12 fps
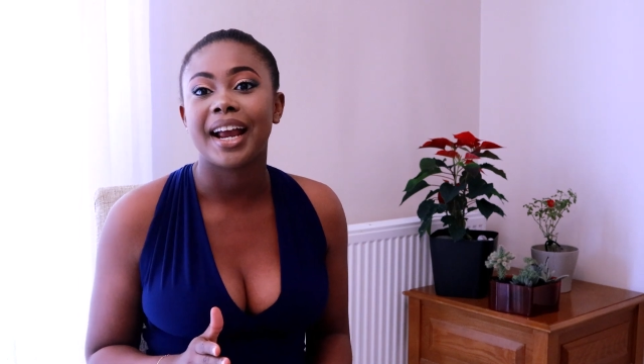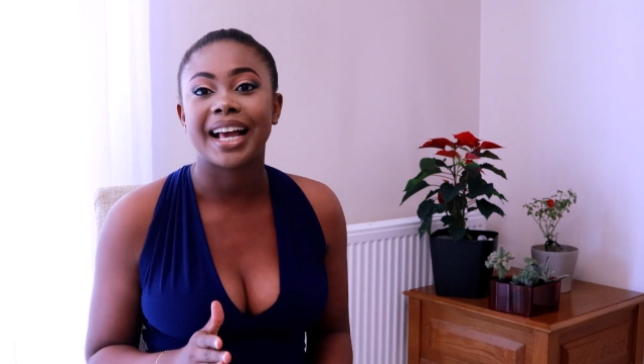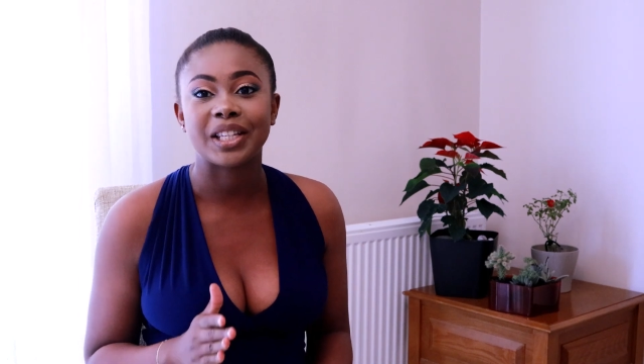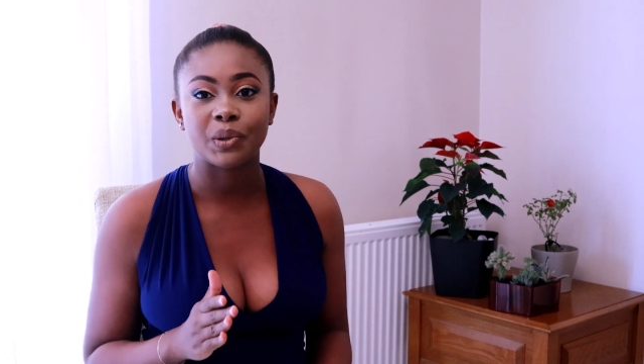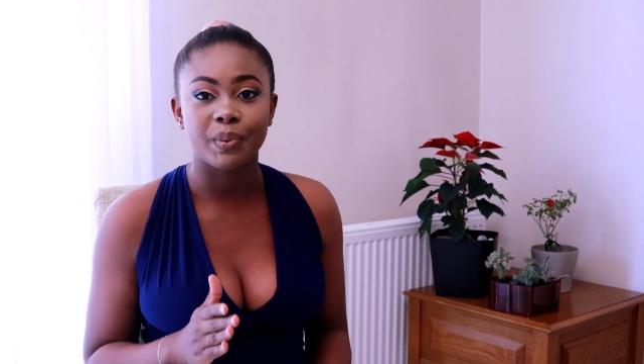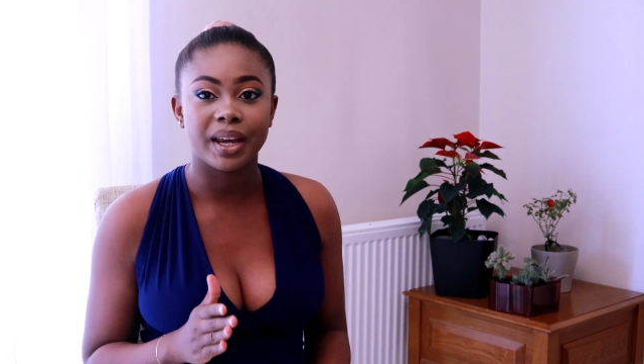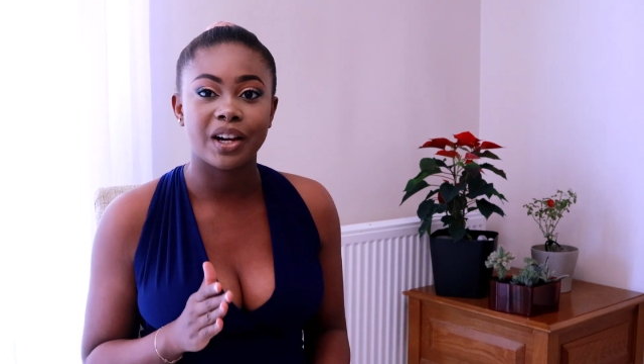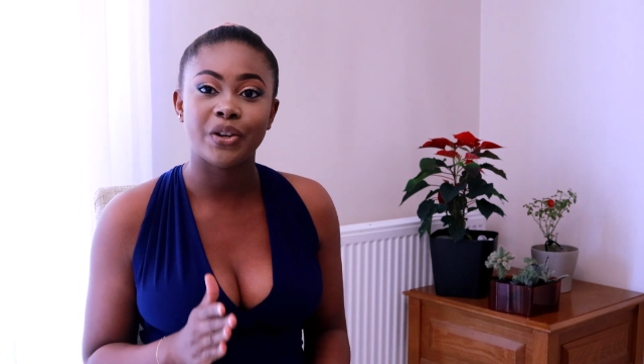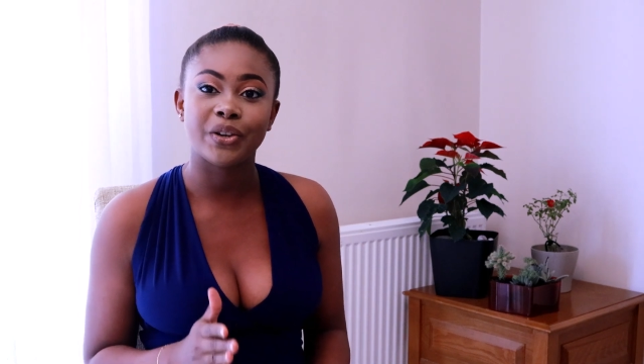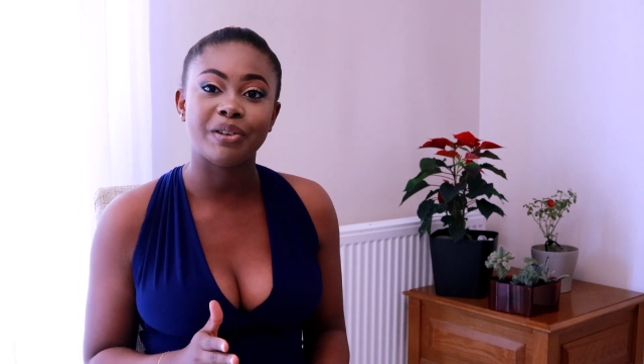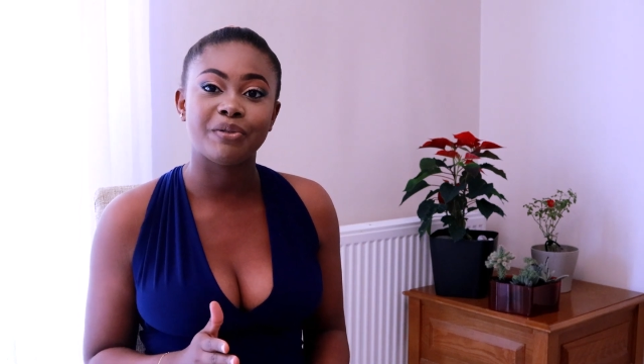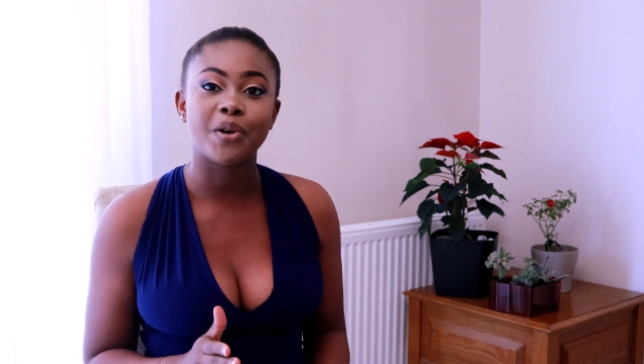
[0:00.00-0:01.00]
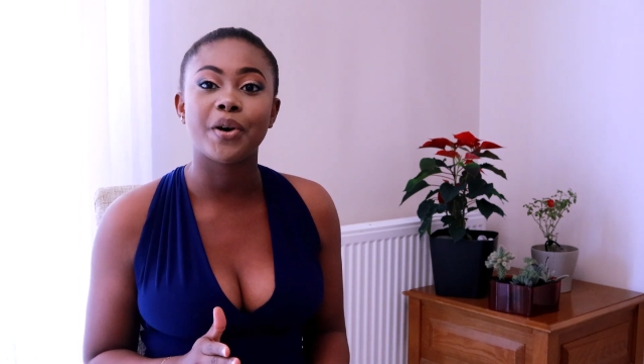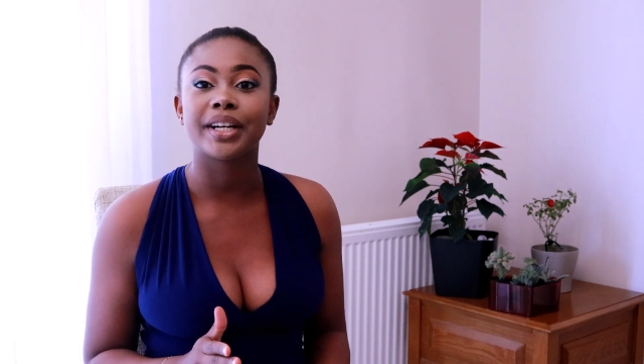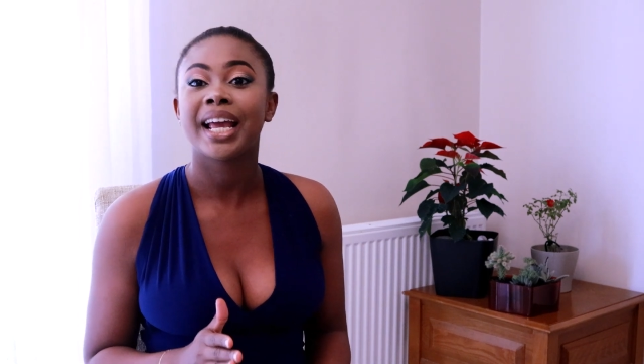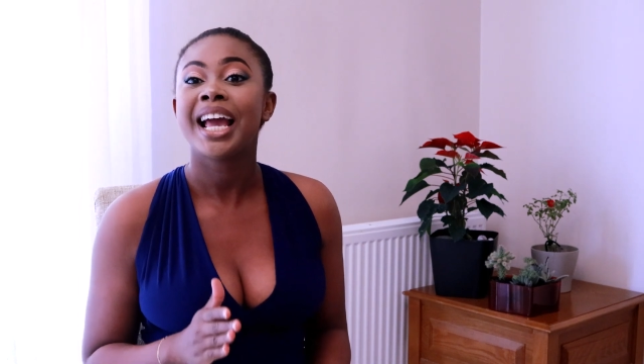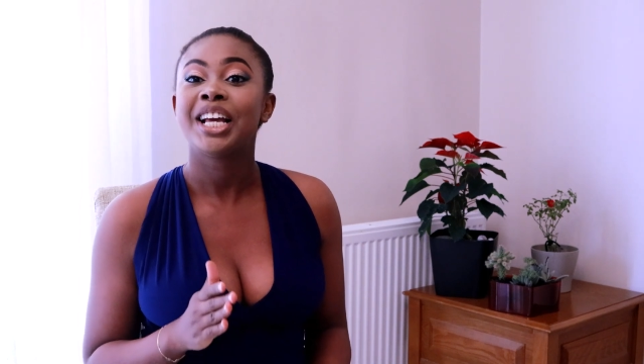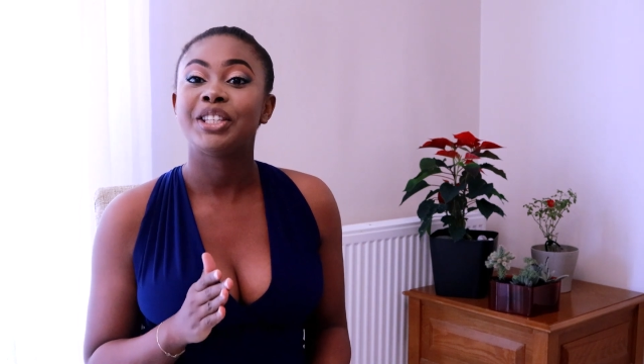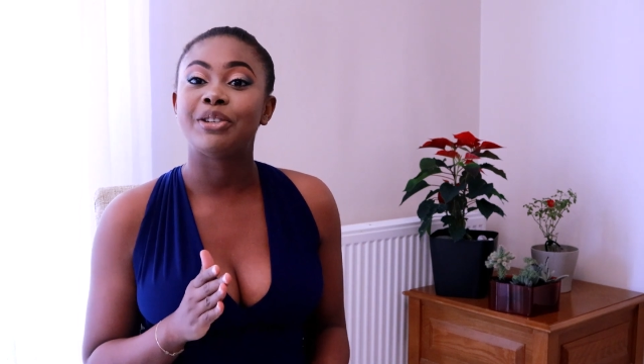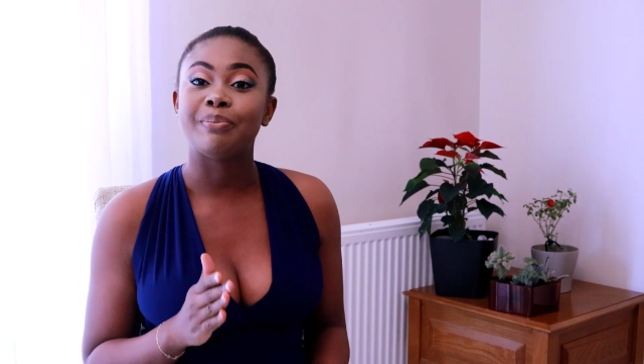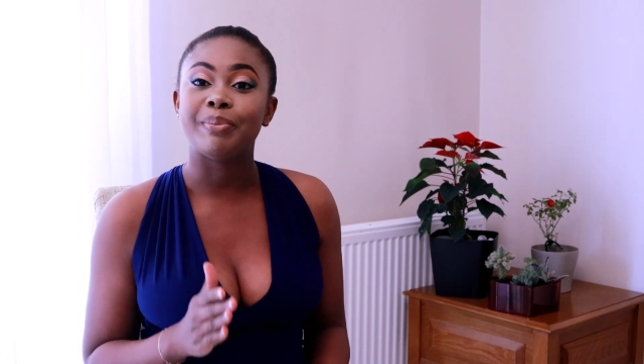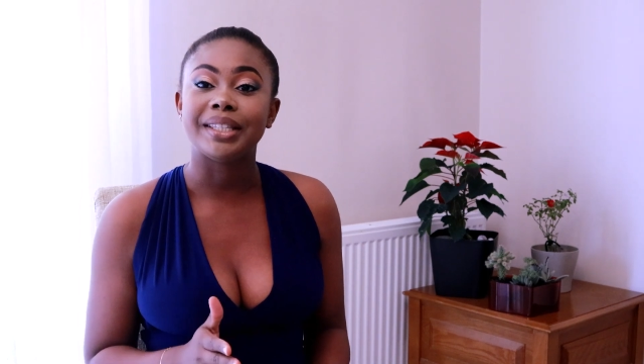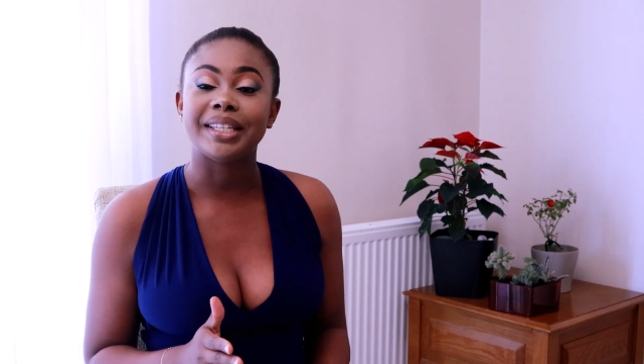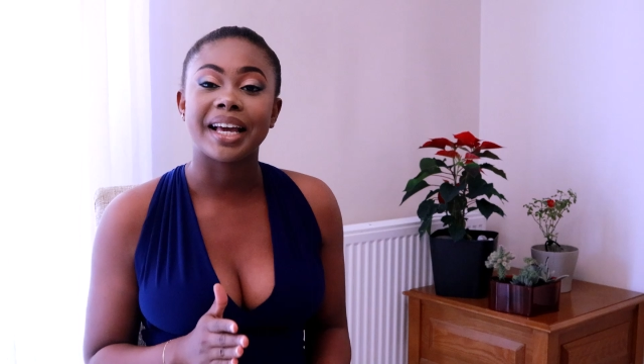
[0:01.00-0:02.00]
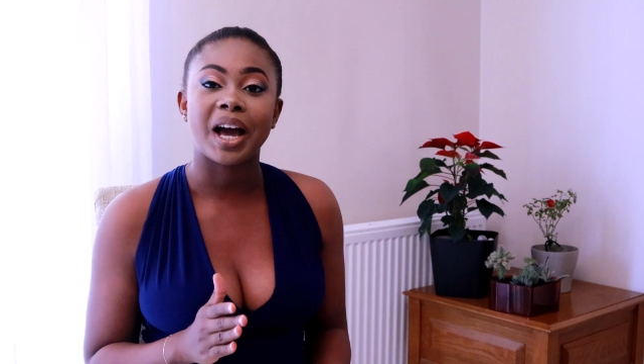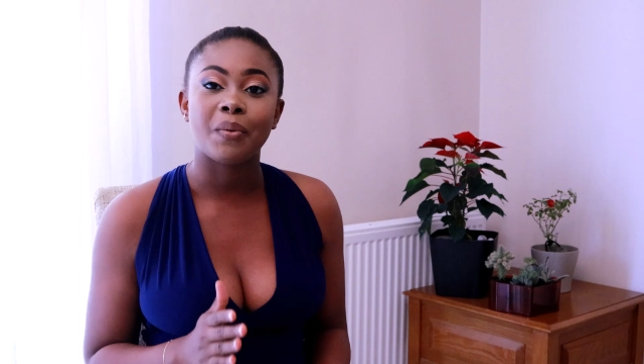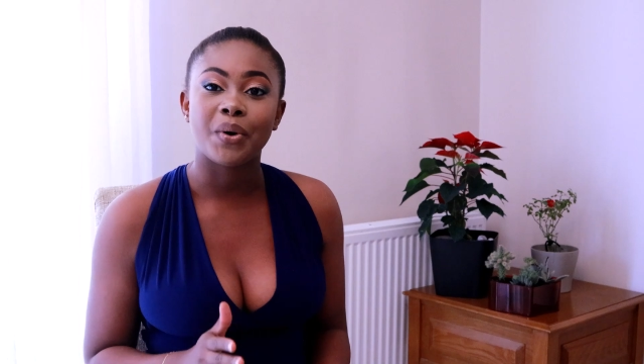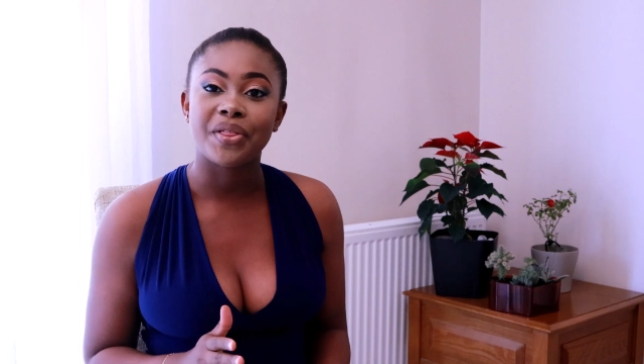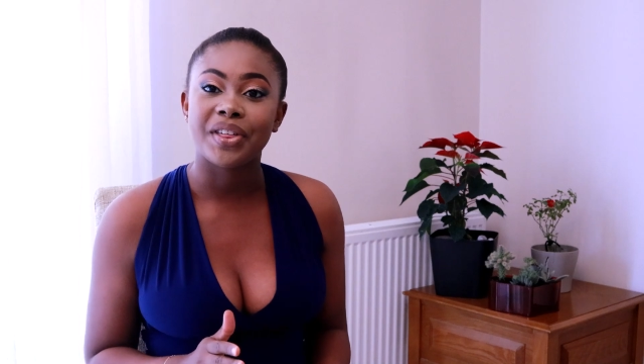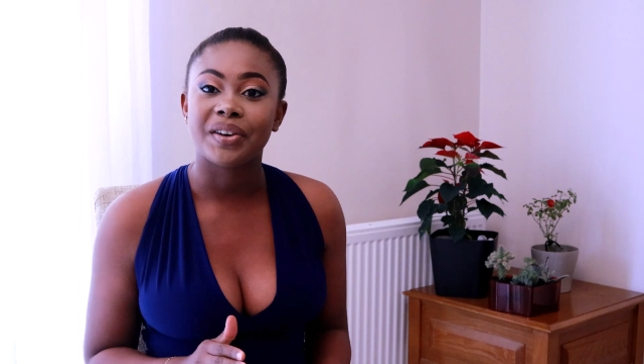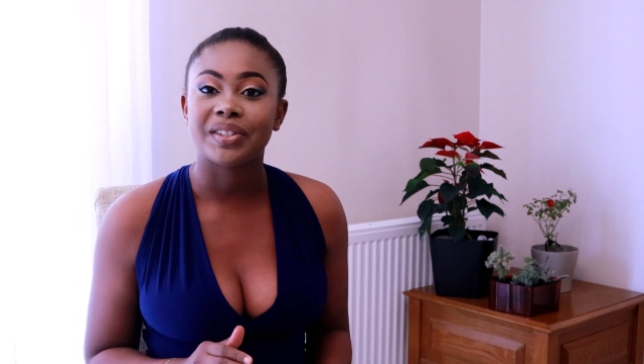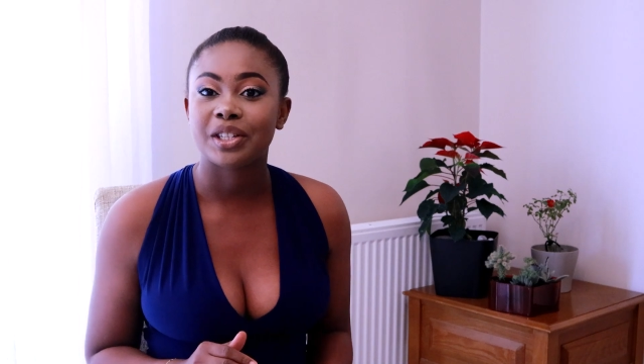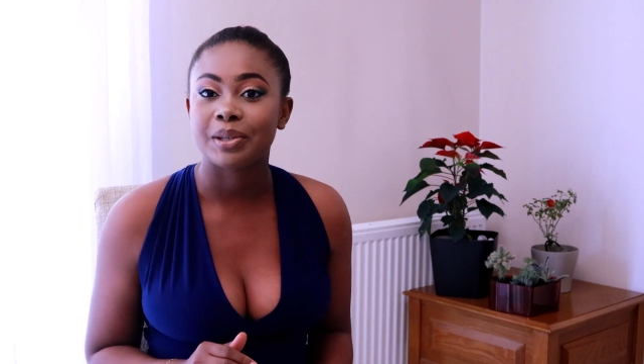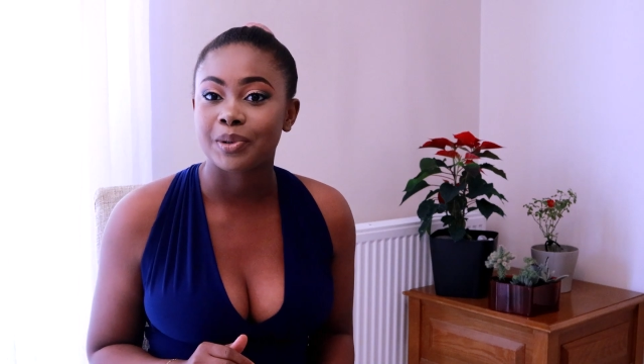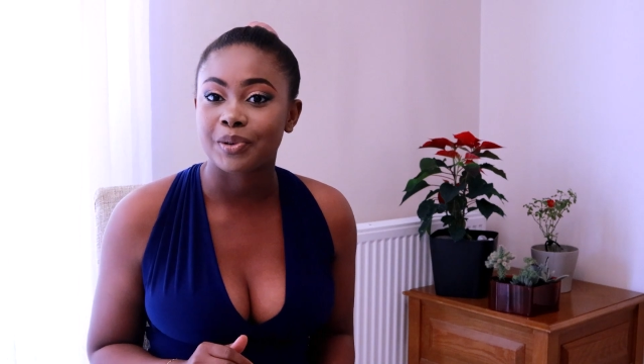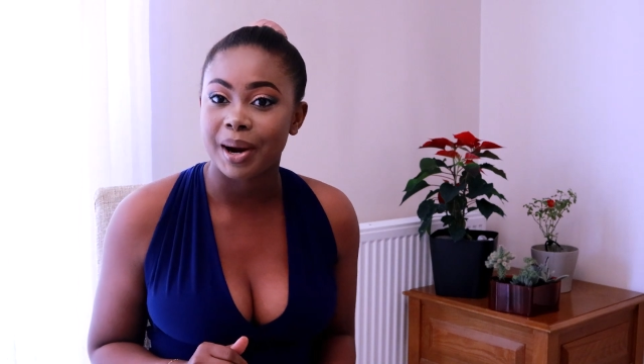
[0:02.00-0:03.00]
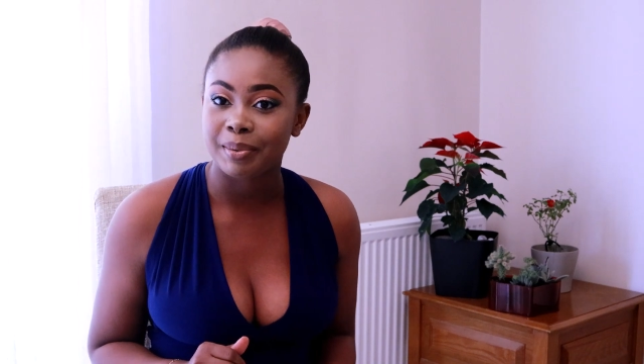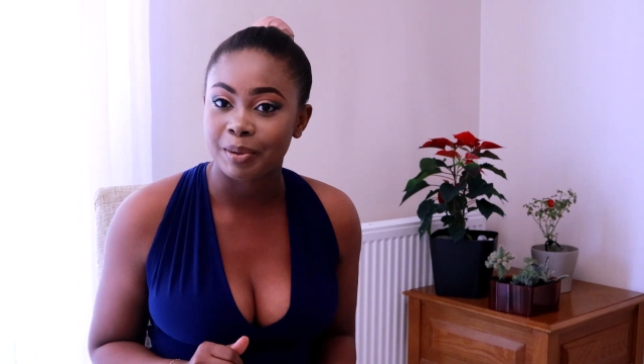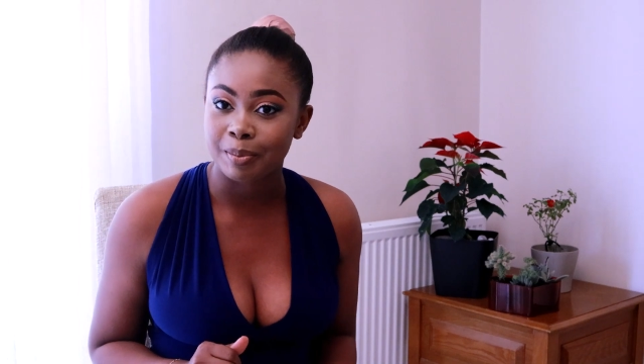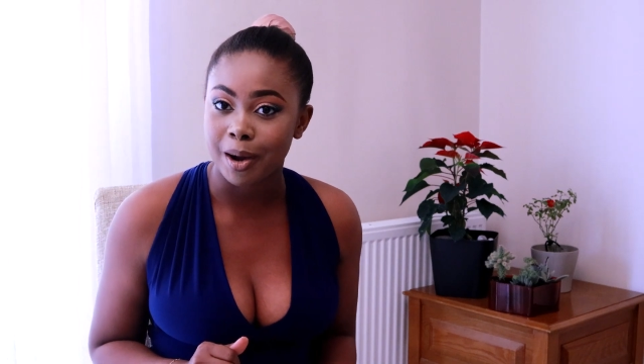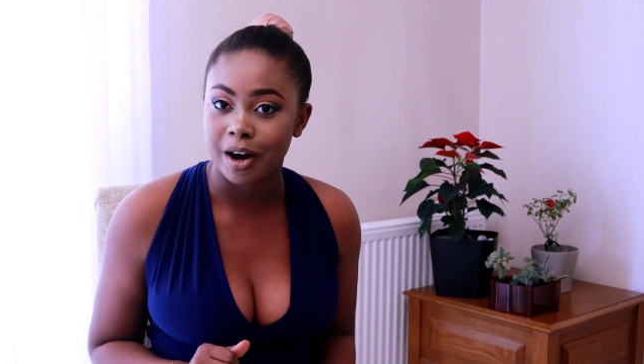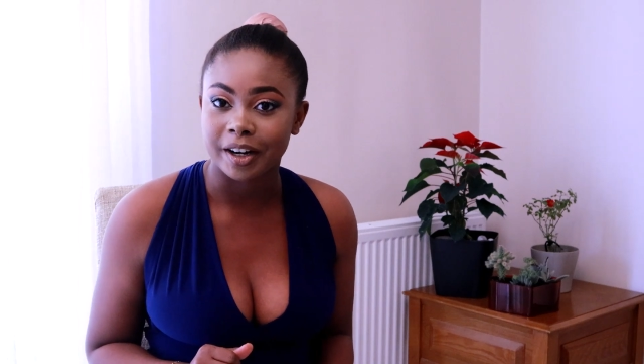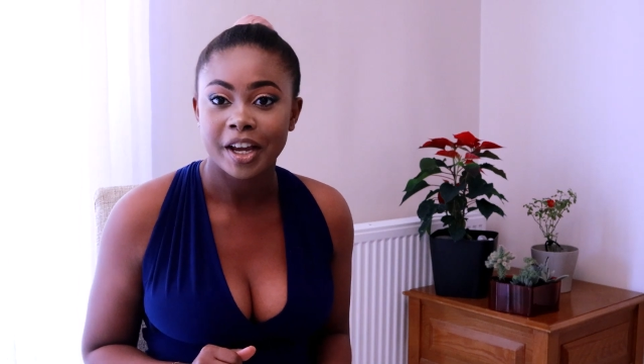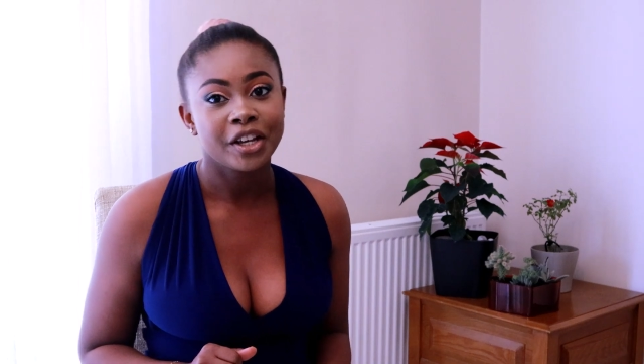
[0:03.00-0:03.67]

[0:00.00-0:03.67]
as we are looking forward to meeting our 1,000 subscriber mark.